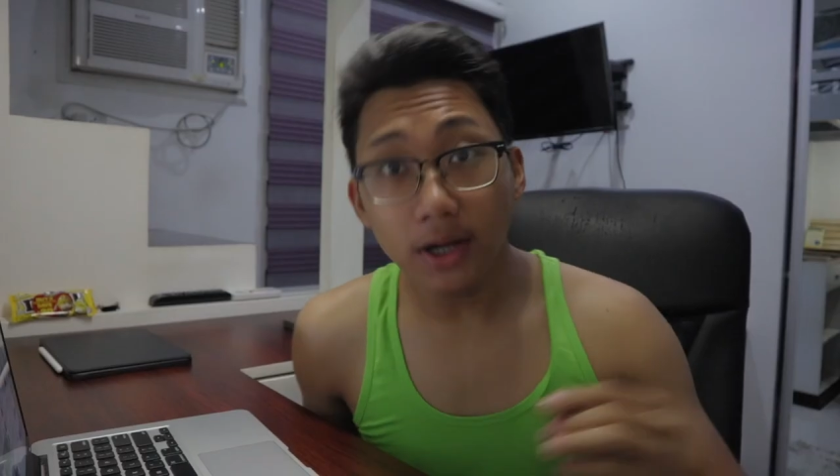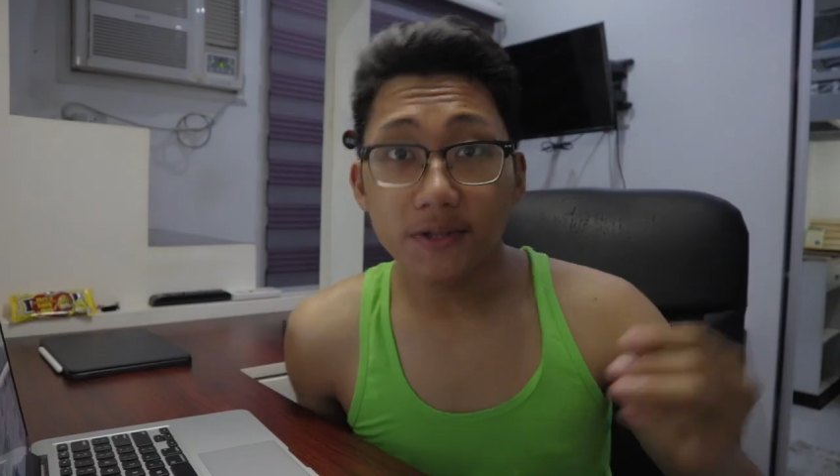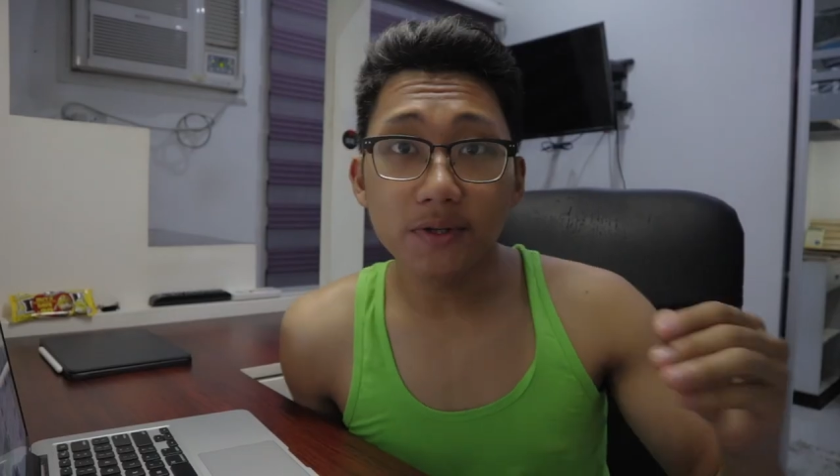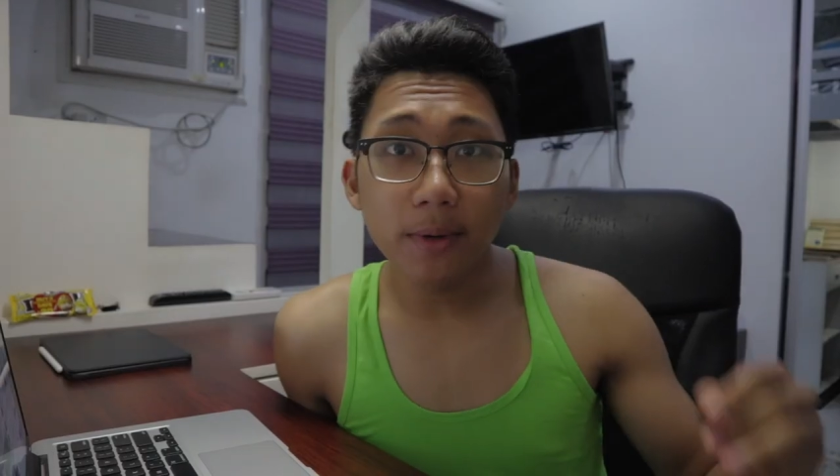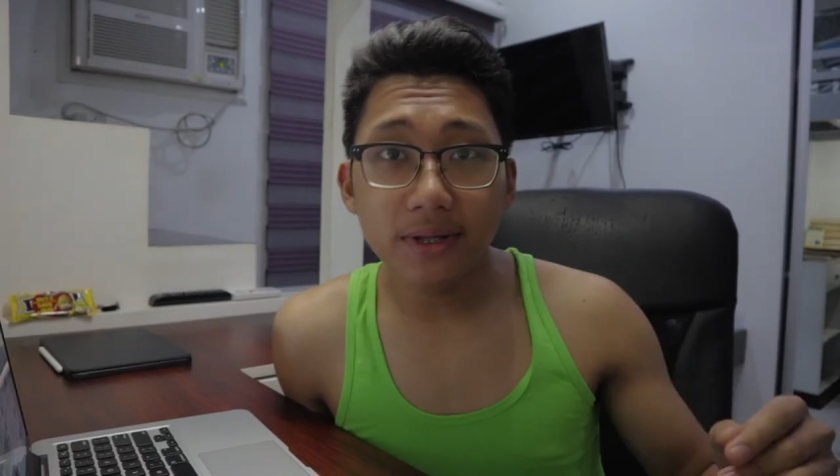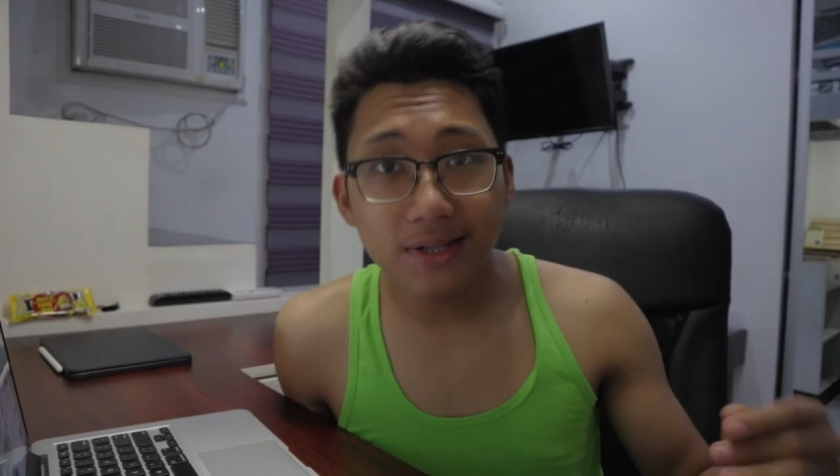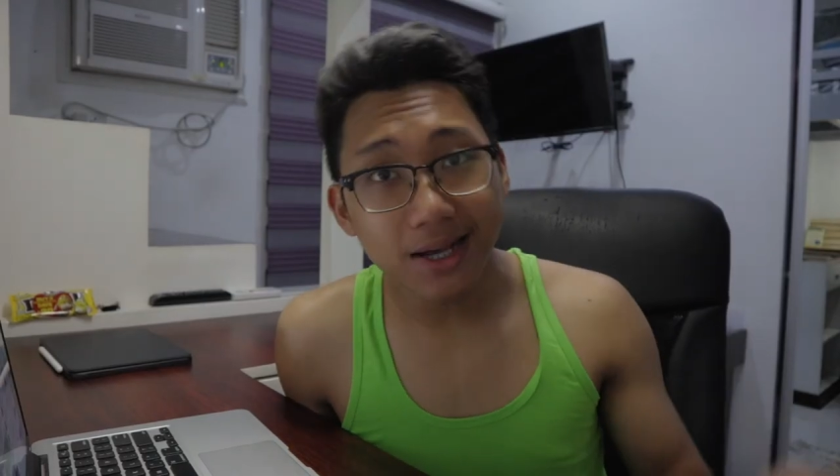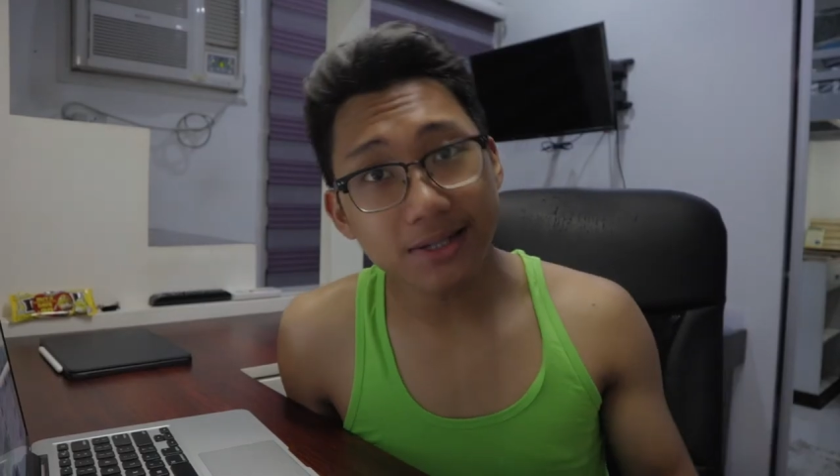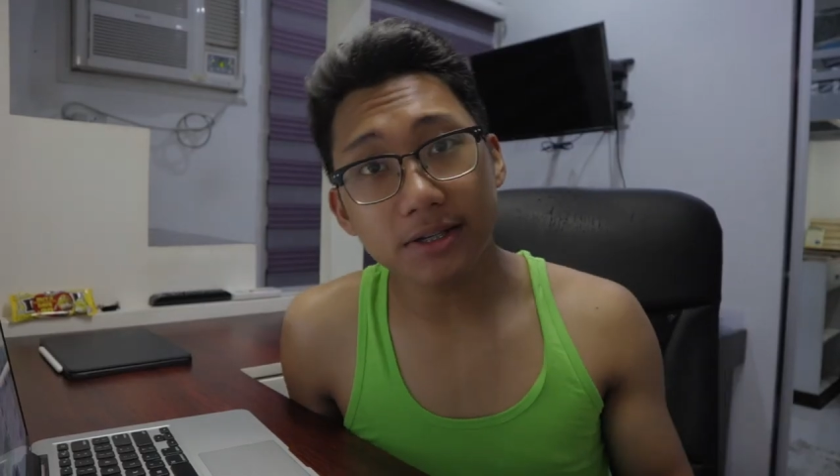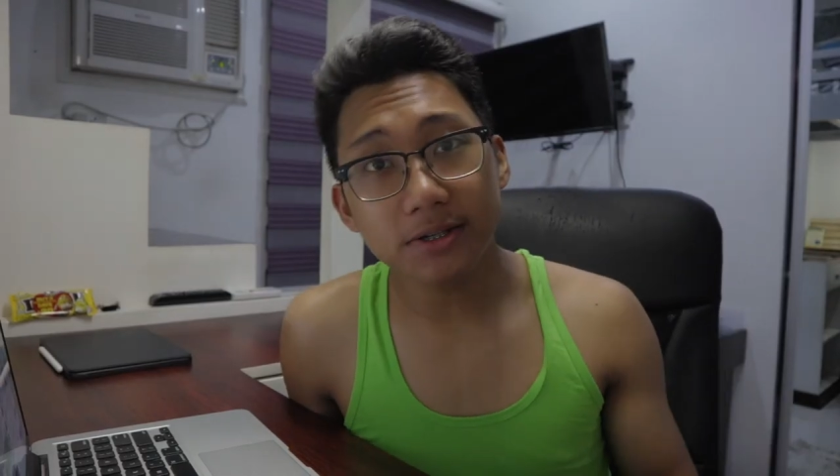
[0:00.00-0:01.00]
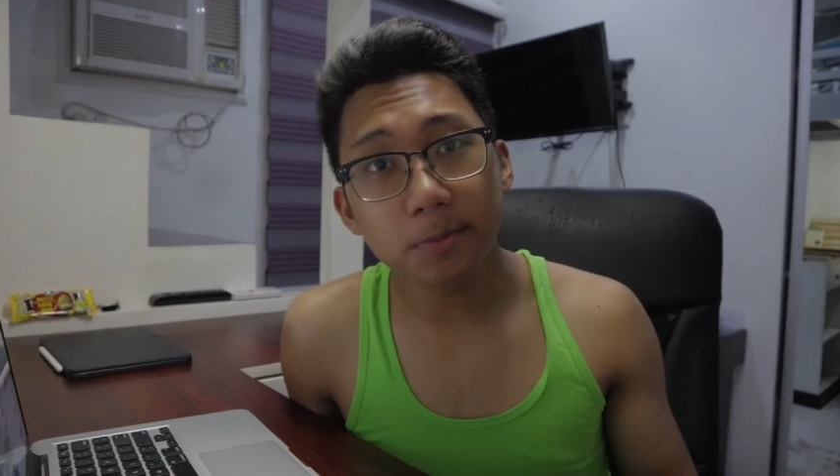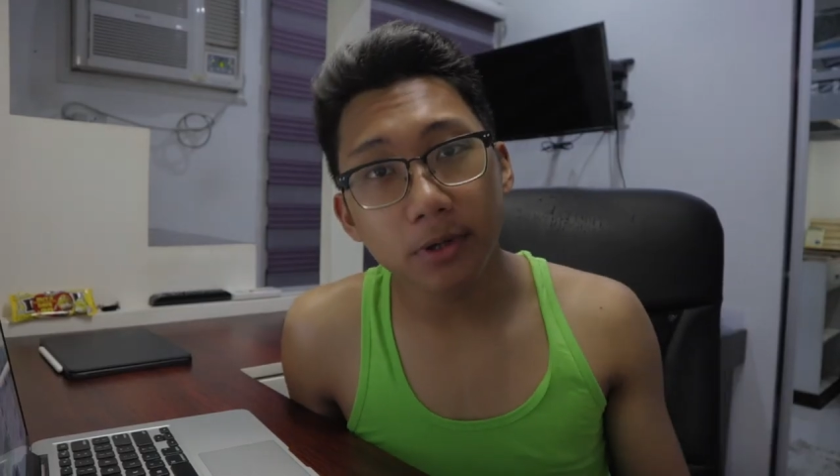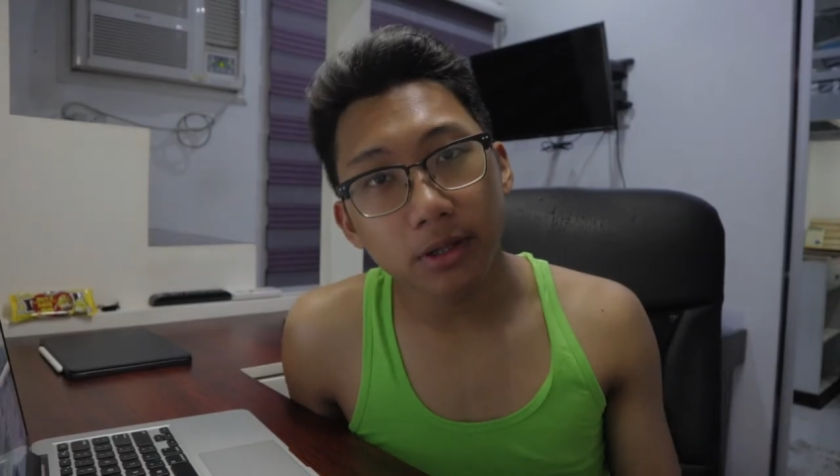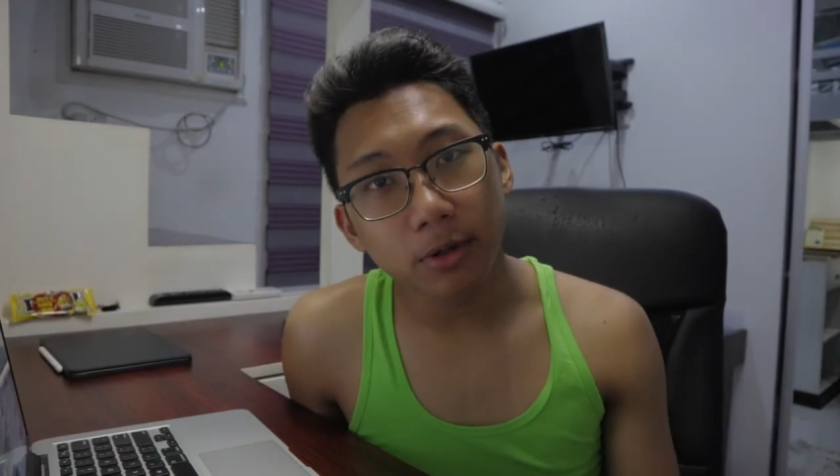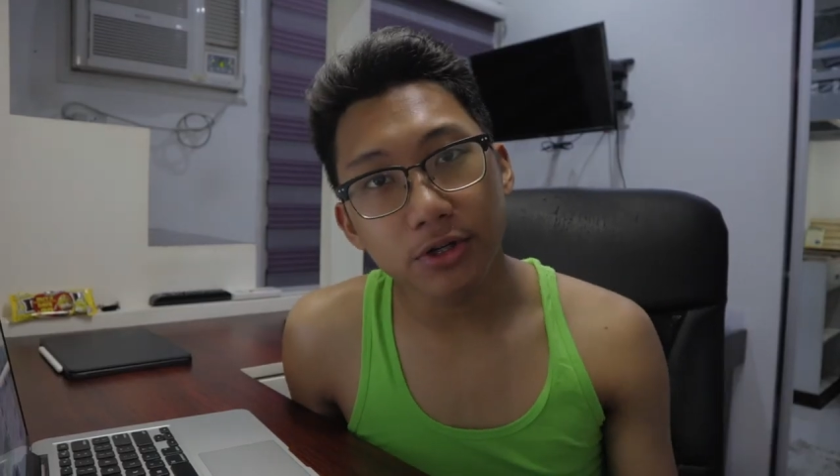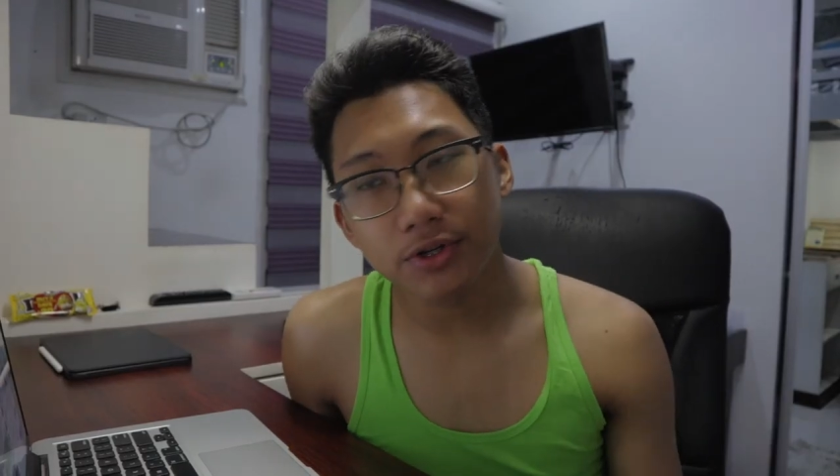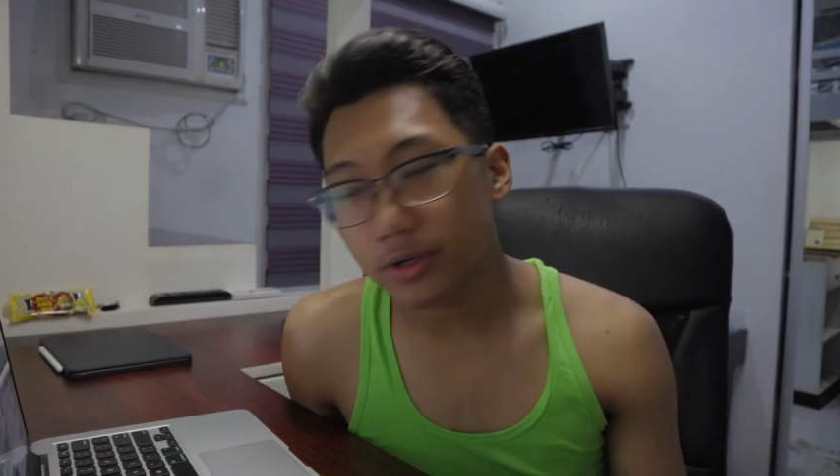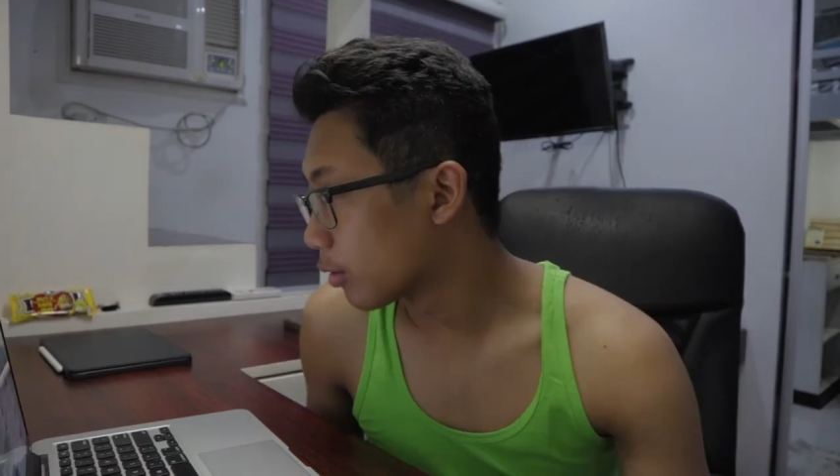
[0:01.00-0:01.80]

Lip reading: So my desk is pretty much